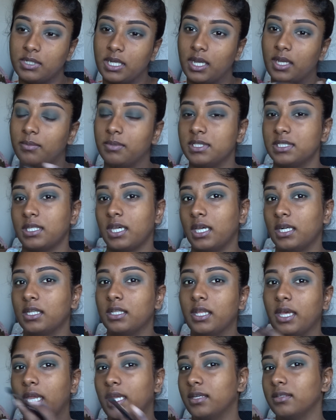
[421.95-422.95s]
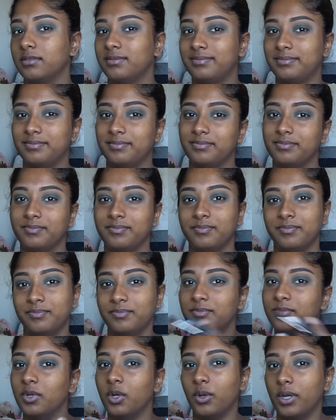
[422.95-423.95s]
time, it's kind of like,
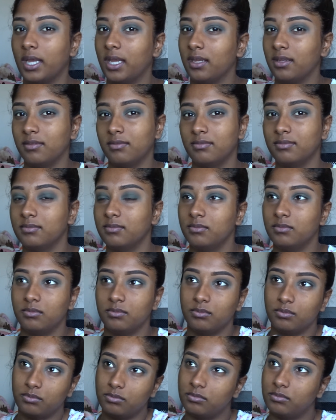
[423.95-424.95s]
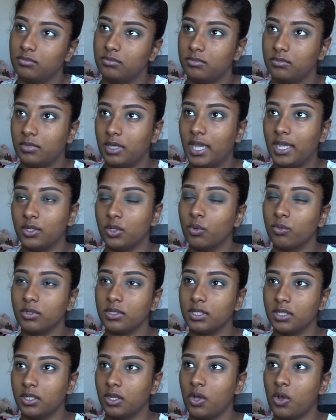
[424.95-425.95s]
okay, I don't
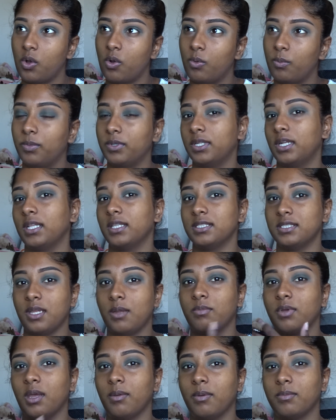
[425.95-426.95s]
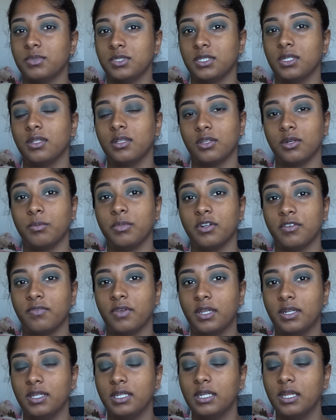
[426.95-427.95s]
really know, but then at the same time, I'm still a little bit
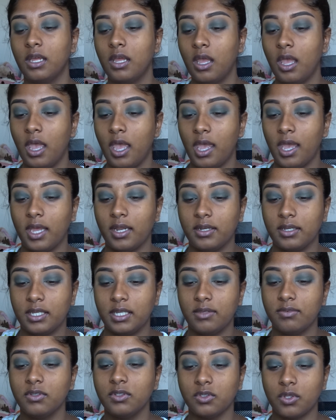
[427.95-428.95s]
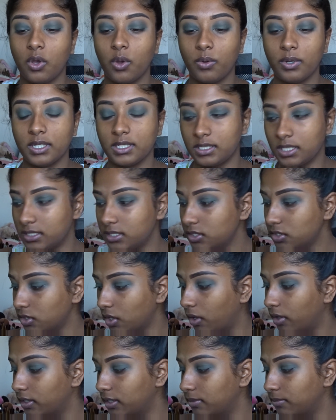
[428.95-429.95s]
offended. And even though it doesn't
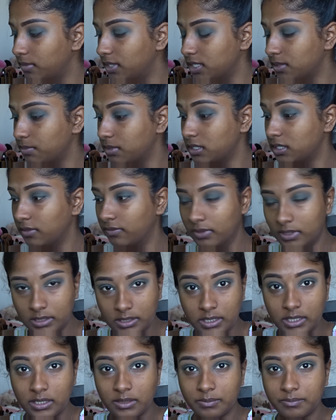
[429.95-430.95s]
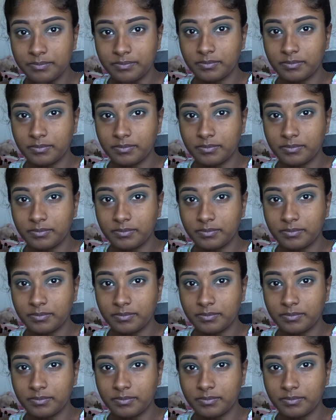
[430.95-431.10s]
target me specifically,